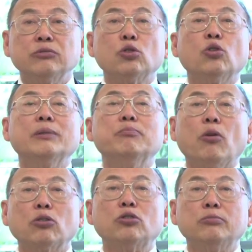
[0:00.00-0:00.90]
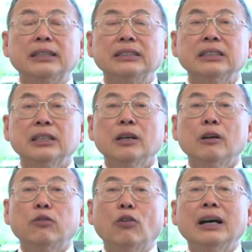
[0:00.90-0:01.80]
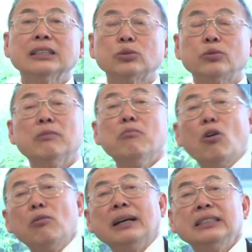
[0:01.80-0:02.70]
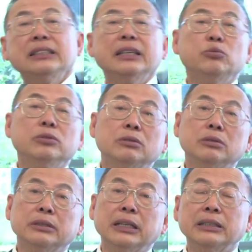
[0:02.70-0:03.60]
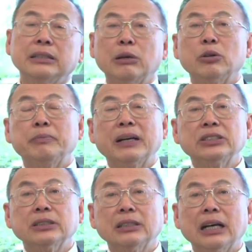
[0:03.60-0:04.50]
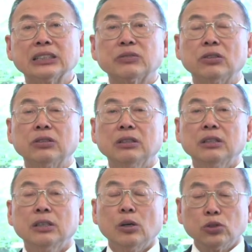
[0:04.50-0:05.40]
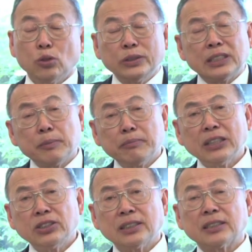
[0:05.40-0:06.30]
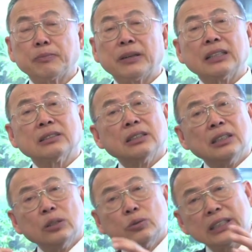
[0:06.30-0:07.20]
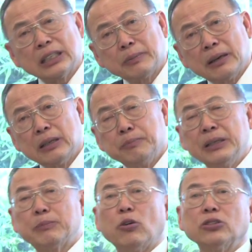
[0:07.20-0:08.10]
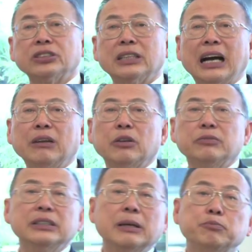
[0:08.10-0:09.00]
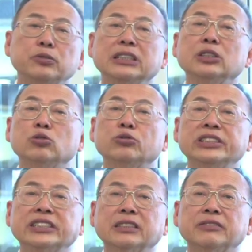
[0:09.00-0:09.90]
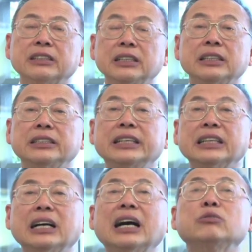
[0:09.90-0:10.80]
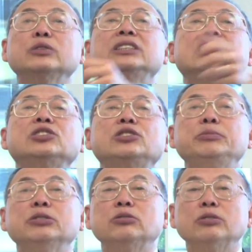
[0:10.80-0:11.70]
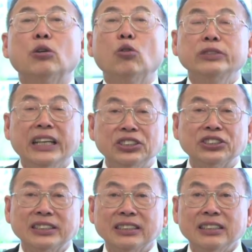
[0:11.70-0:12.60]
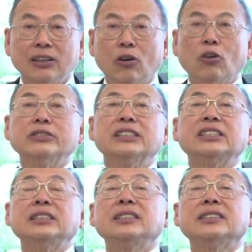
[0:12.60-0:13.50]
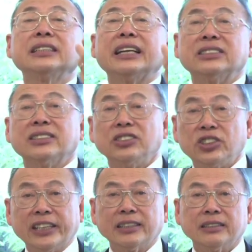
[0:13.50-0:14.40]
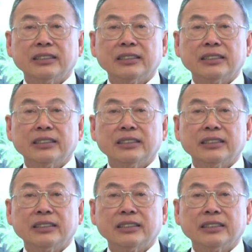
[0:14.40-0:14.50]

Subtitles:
have to go and borrow money. For us, we have more money than our budget asks for. So with budget surplus, we take about a big portion, half of it, and put it into reserve. The other half we distribute to the whole nation. All the citizens gets a check.